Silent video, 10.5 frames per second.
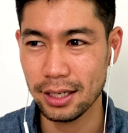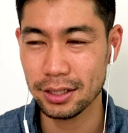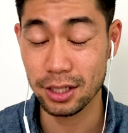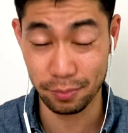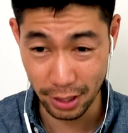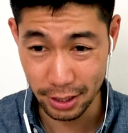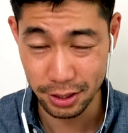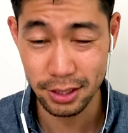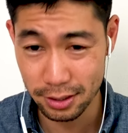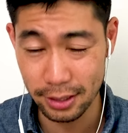
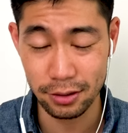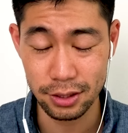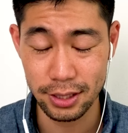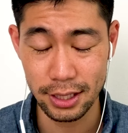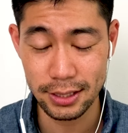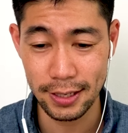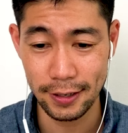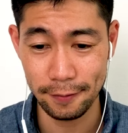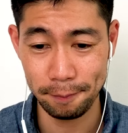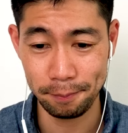surprises, like you said.
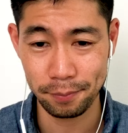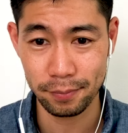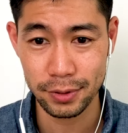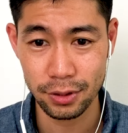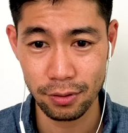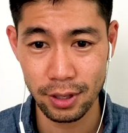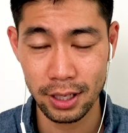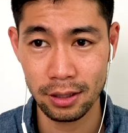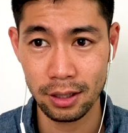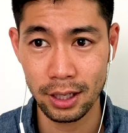So
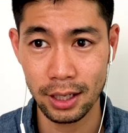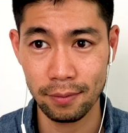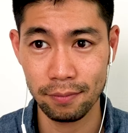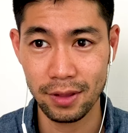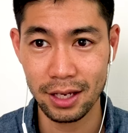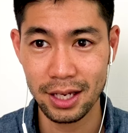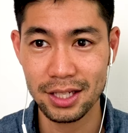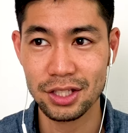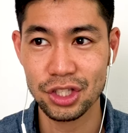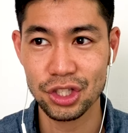then they
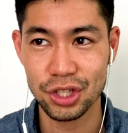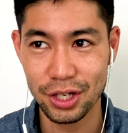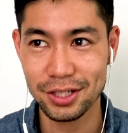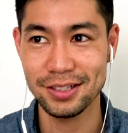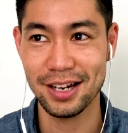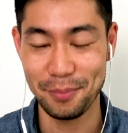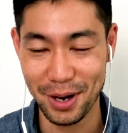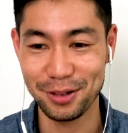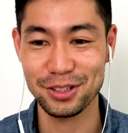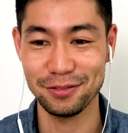get certain
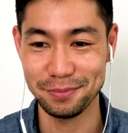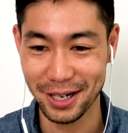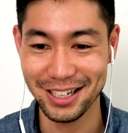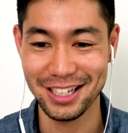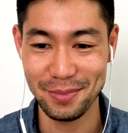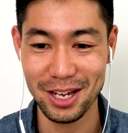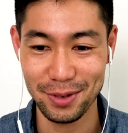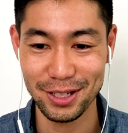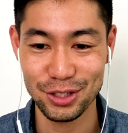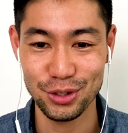amount of money
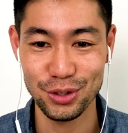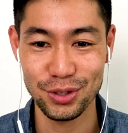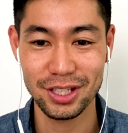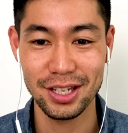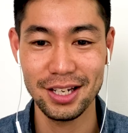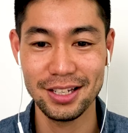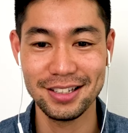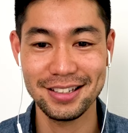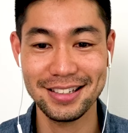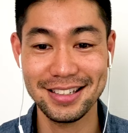maybe to
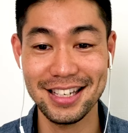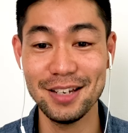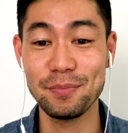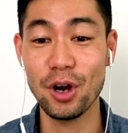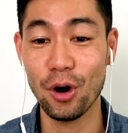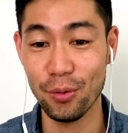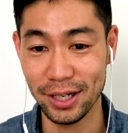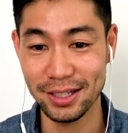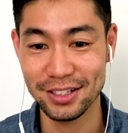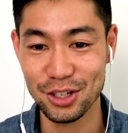keep
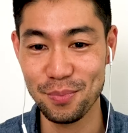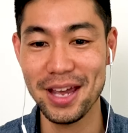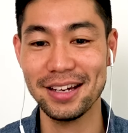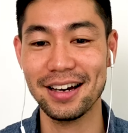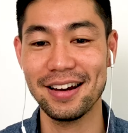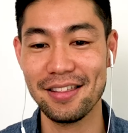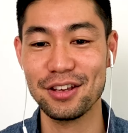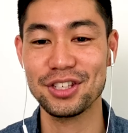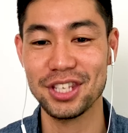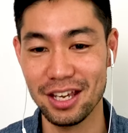going, to make
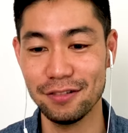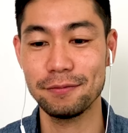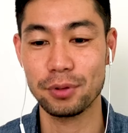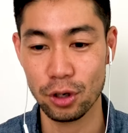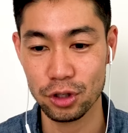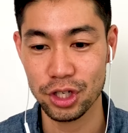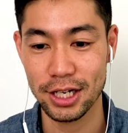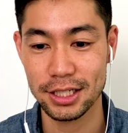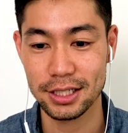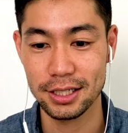another safe
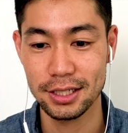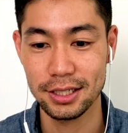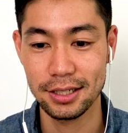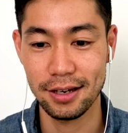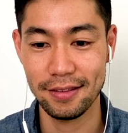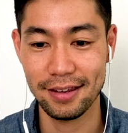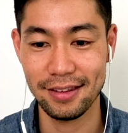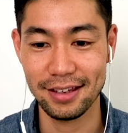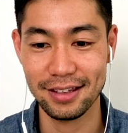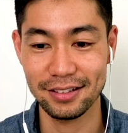project, and then
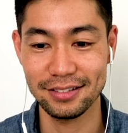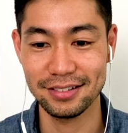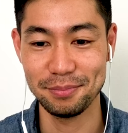they can